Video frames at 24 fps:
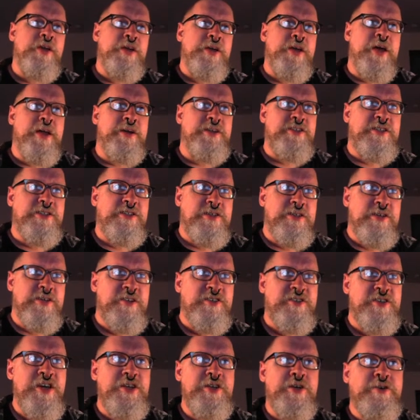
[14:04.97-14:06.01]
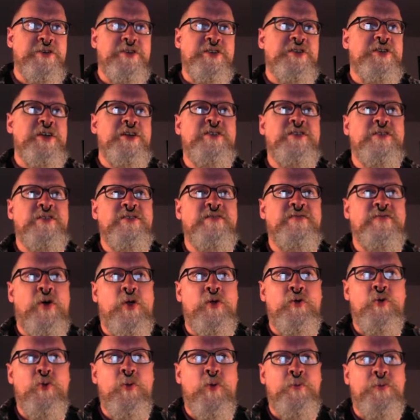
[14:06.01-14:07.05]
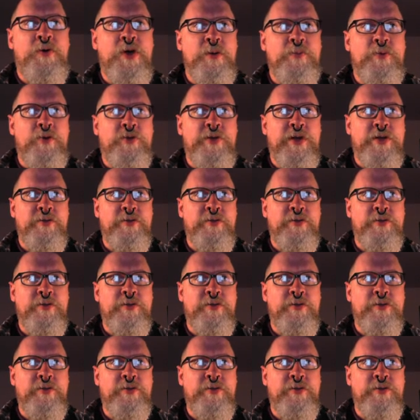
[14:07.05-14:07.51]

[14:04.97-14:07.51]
against. Senior citizens, vulnerable people,